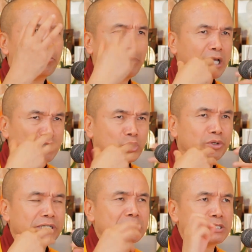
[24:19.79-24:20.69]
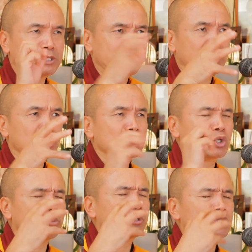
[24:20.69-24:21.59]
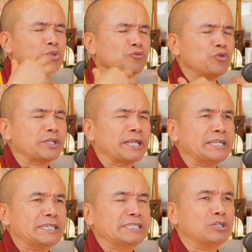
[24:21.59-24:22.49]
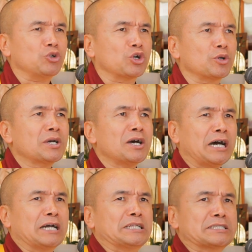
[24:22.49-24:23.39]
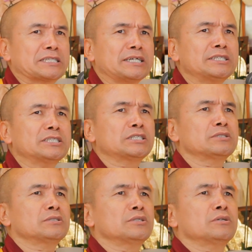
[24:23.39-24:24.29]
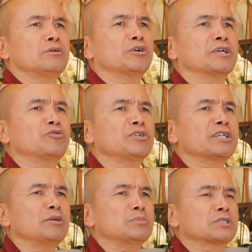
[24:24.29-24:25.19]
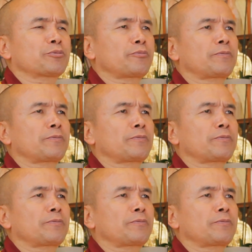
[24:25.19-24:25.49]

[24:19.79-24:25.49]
black torrents, snakes, scorpions, so forth, and eating your heart inside. Okay, three times.